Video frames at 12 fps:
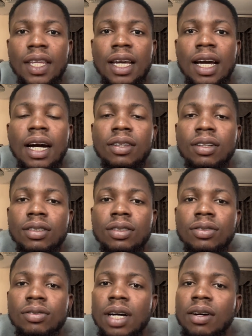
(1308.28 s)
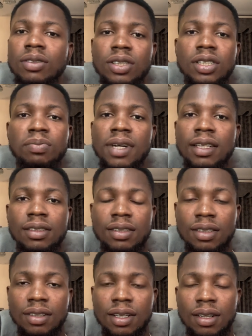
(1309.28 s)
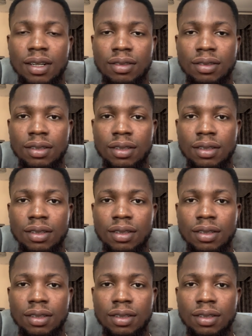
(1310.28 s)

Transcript: I had nothing to do. I was just practicing all around.